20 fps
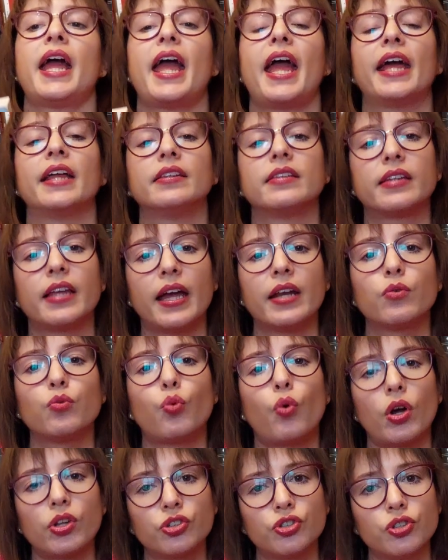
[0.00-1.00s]
And then
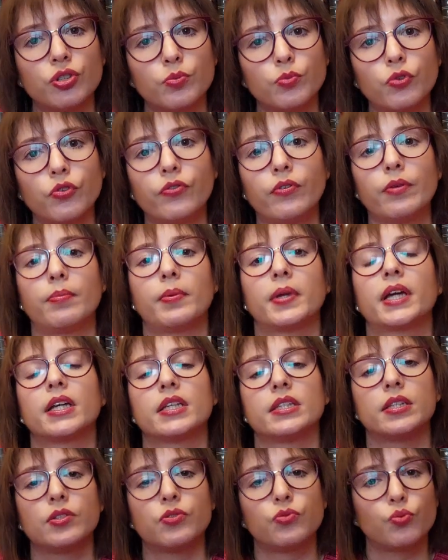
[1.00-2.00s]
watch the movie,
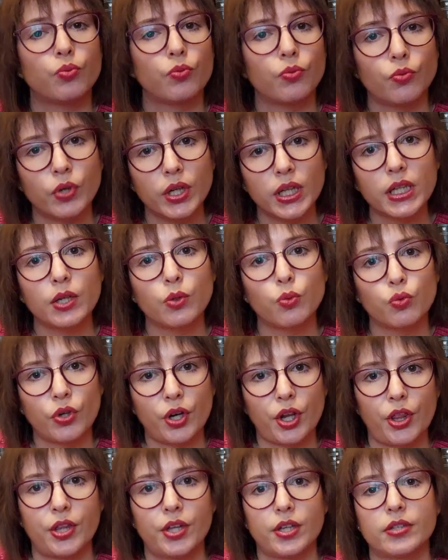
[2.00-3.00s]
because it's really
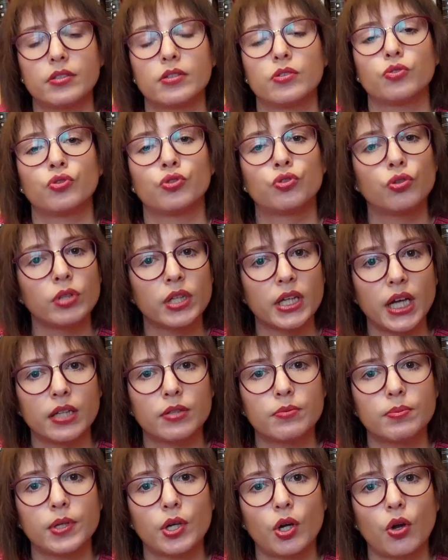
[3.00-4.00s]
worth it.
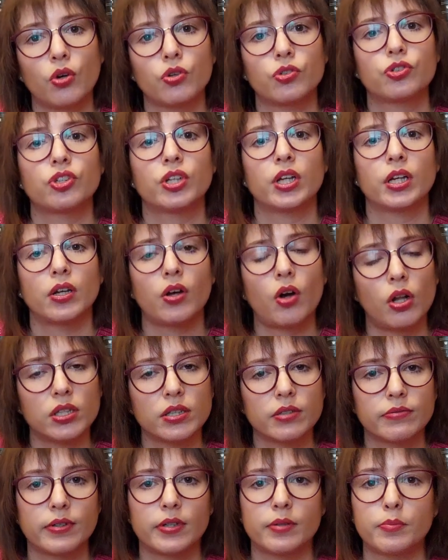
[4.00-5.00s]
Juliette Binoche and
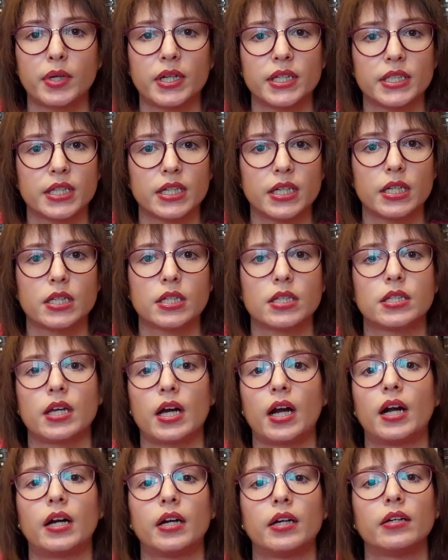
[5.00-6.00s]
Olivier Martinez
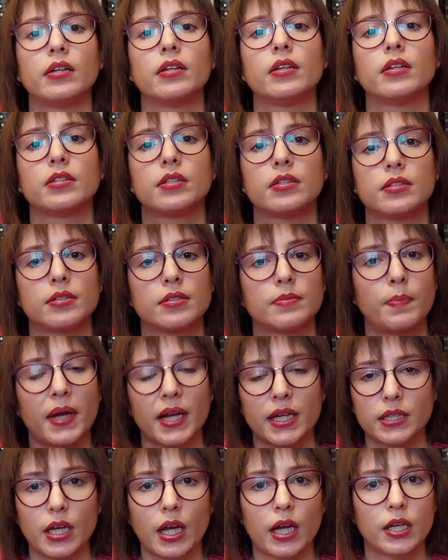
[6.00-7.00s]
are
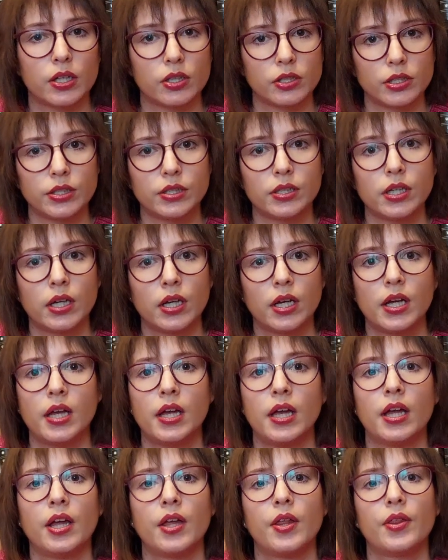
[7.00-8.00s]
spectacular.
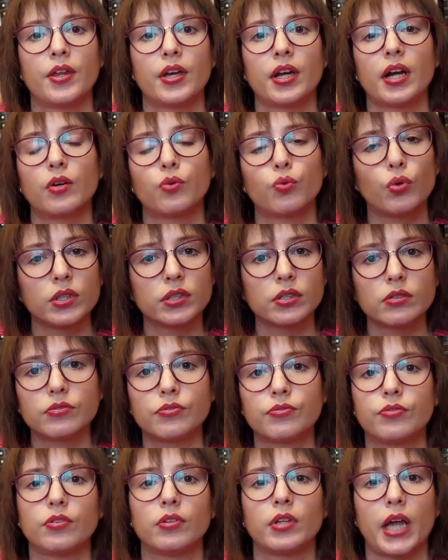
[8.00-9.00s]
They are
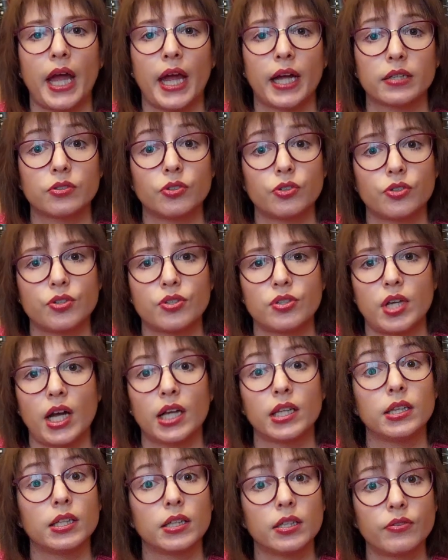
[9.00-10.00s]
wonderful actors. I
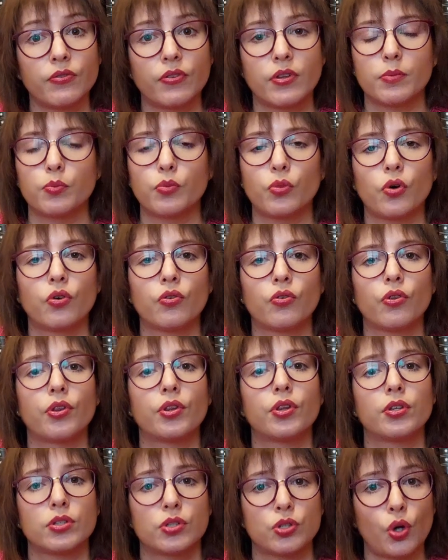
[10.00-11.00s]
love them
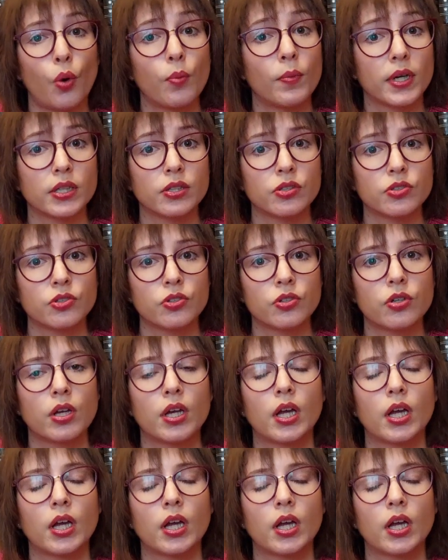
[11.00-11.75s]
both so much.